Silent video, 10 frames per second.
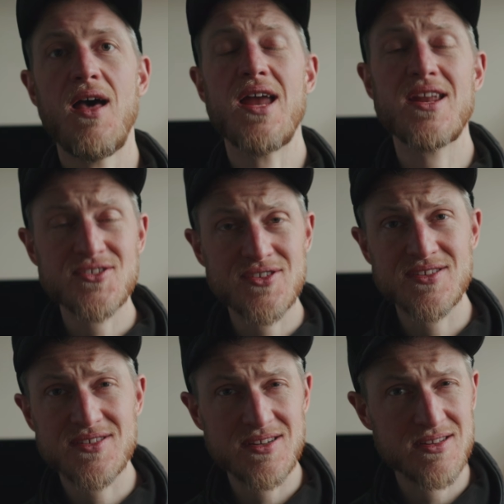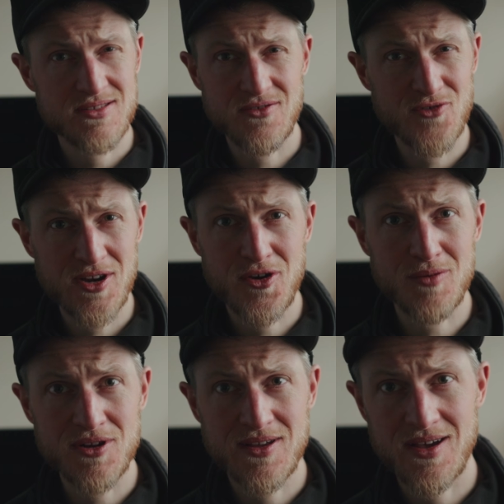And as you can see, it's not really
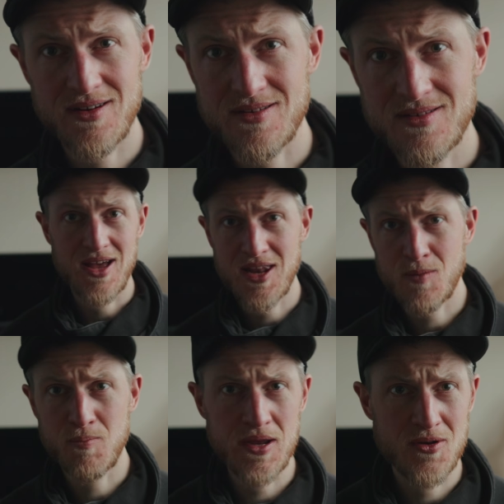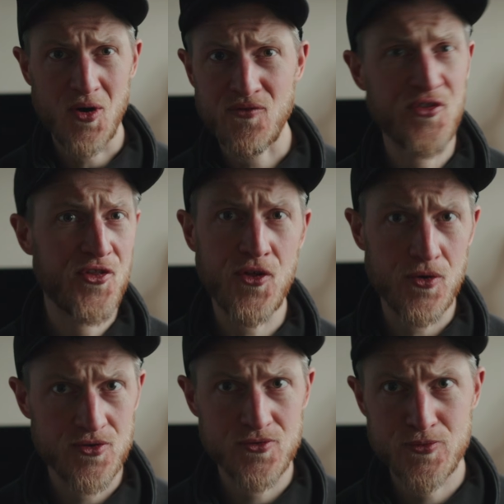complicated. A little bit of a
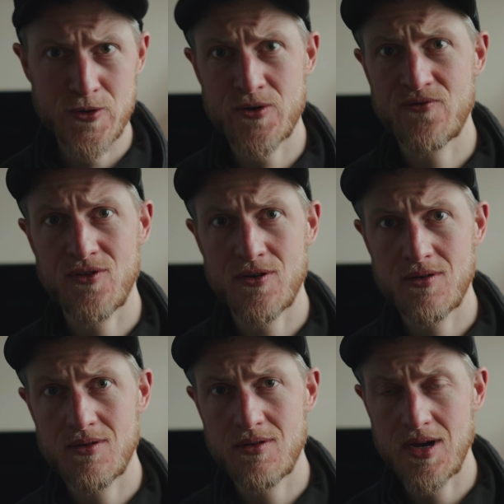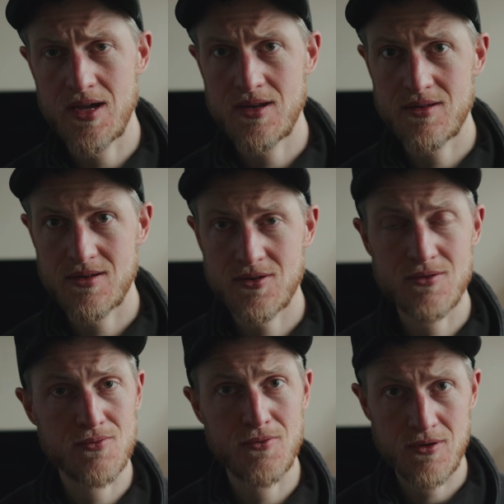thorough workflow and
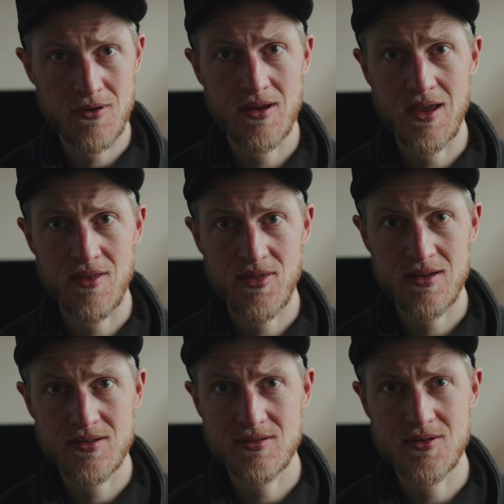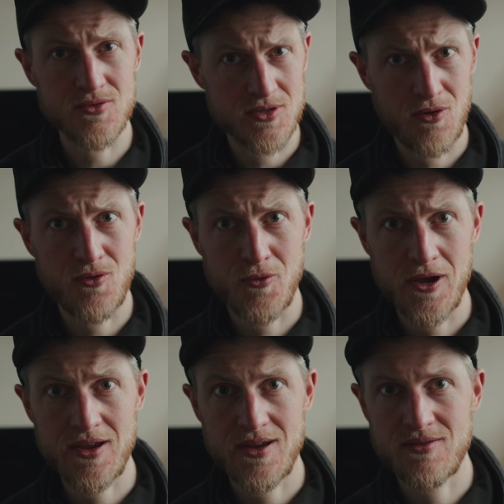good working ethic goes a long
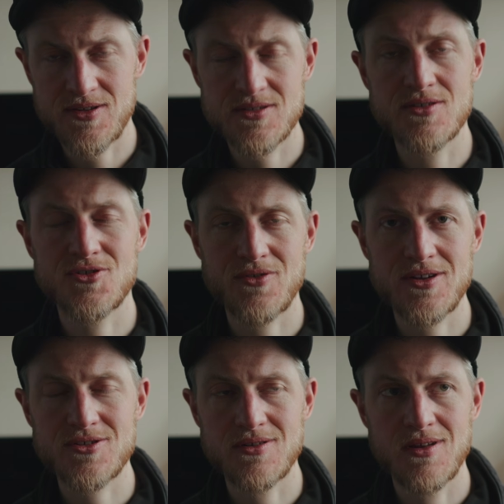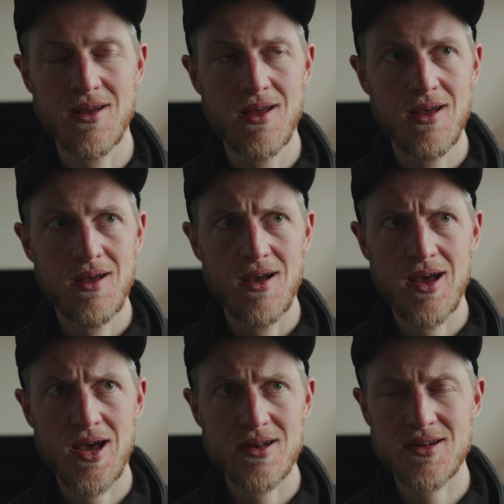way in this situation.
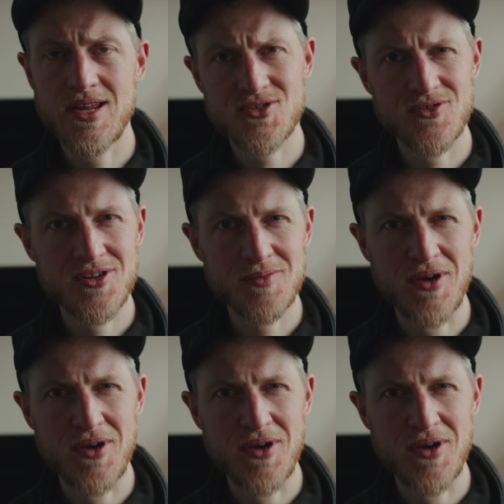And an extra tip,